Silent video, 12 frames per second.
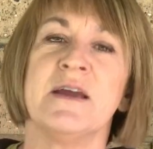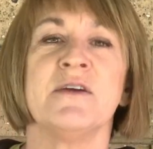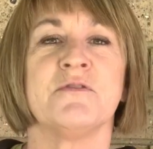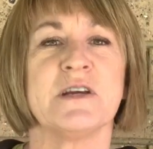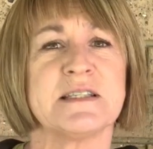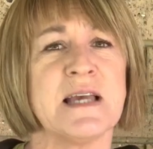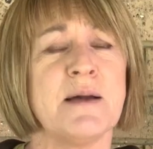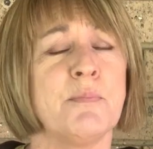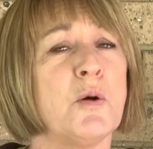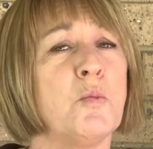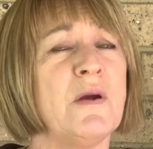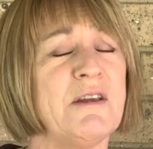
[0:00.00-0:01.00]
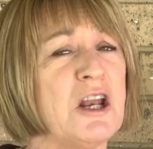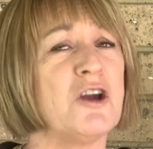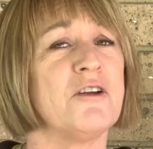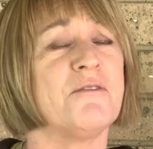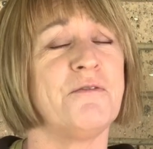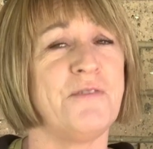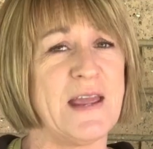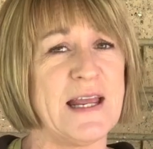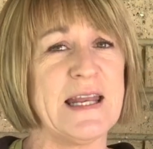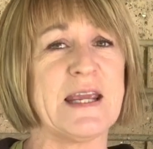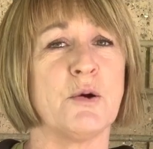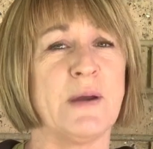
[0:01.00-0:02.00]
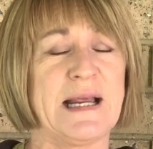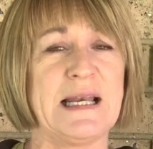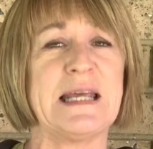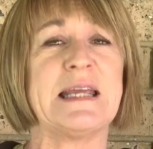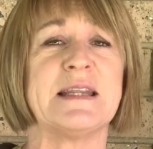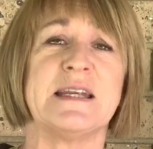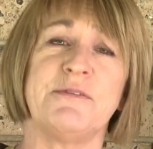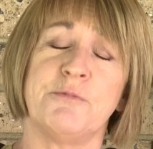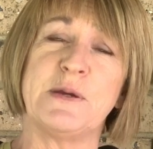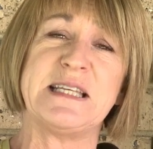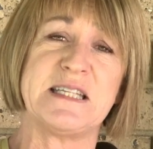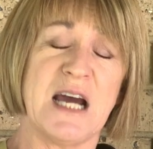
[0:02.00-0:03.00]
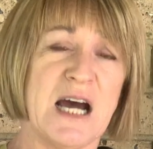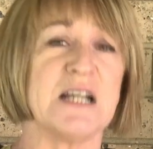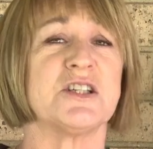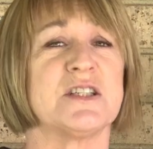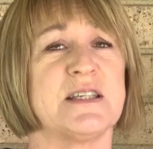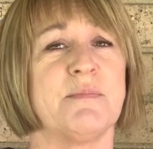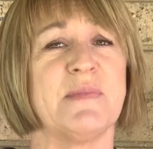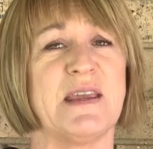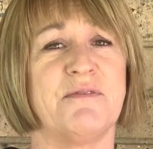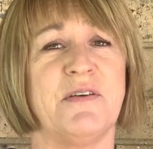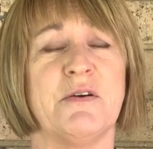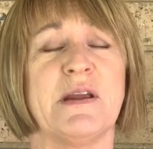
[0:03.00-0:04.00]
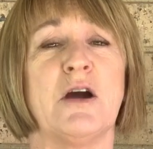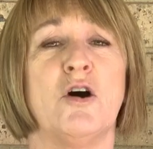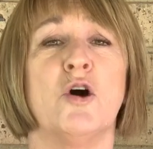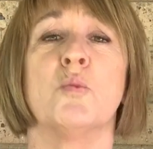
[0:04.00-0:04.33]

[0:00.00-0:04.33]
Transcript: For example, we learn fairly quickly that if we touch something very hot,